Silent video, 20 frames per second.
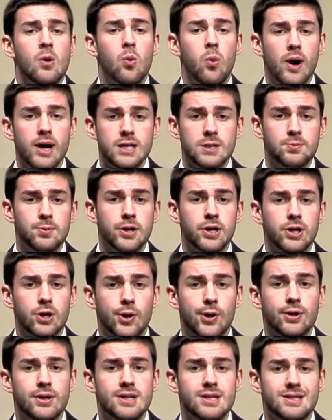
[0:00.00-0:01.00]
Westbrook
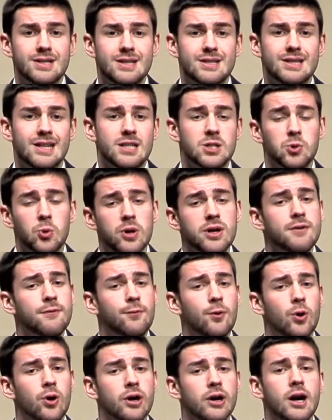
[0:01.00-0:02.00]
currently sits at
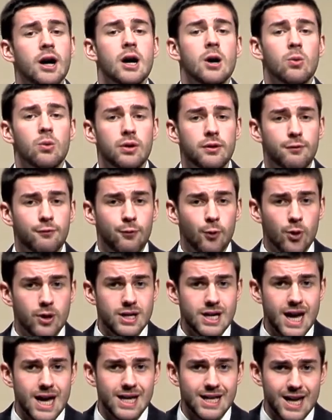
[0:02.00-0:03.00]
24 with
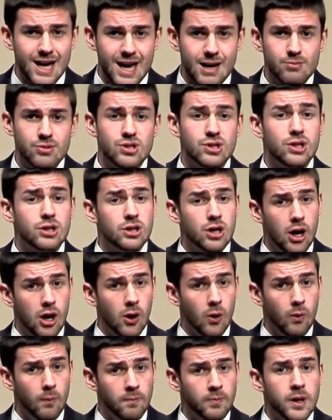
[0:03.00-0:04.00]
48 games to
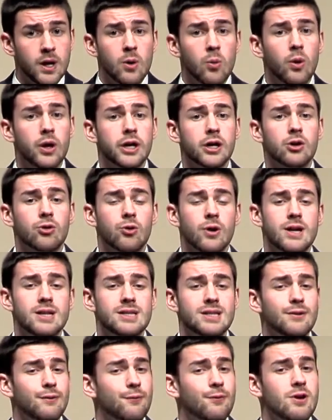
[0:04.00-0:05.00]
go. What a
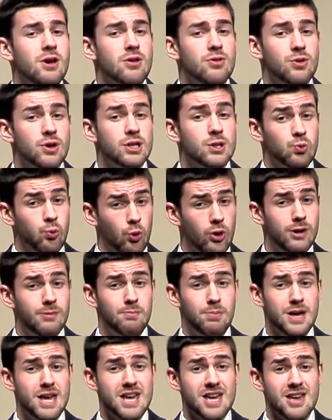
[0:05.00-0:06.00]
crazy feat this would
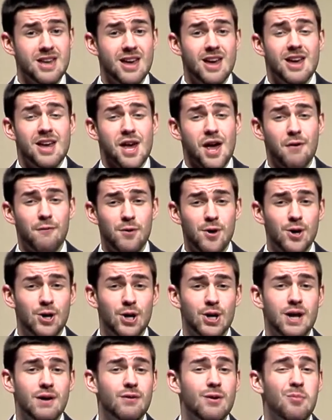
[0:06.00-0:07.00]
be if he
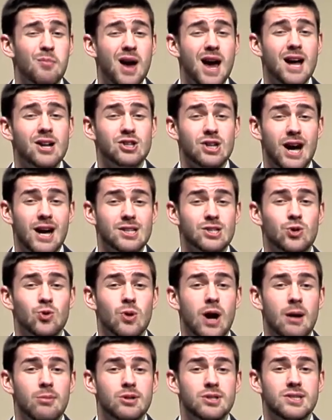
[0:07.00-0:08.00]
could even match Oscar
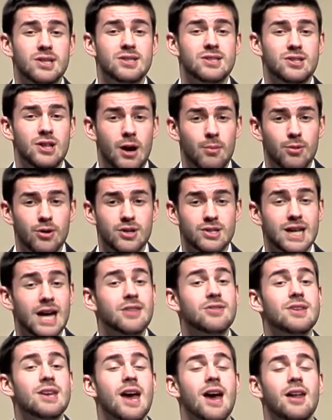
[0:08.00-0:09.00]
Robertson's numbers
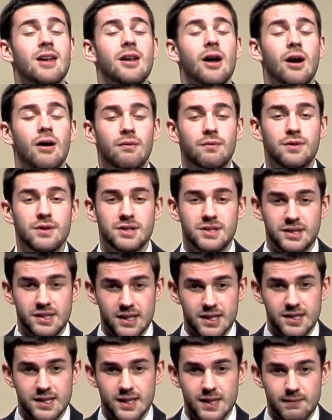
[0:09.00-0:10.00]
at the end of the
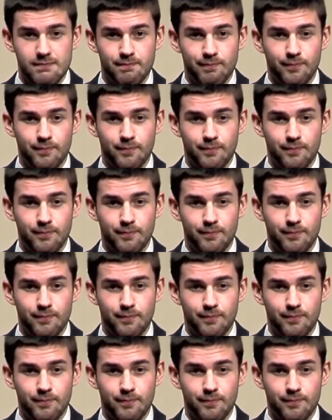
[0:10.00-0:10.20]
season.